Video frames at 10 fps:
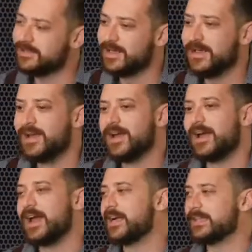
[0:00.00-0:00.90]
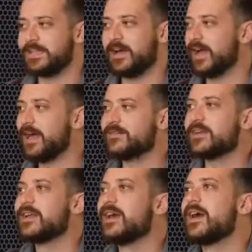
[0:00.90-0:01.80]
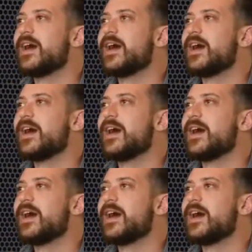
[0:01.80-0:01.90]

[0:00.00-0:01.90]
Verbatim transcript: Mm-hmm. And I did not have it.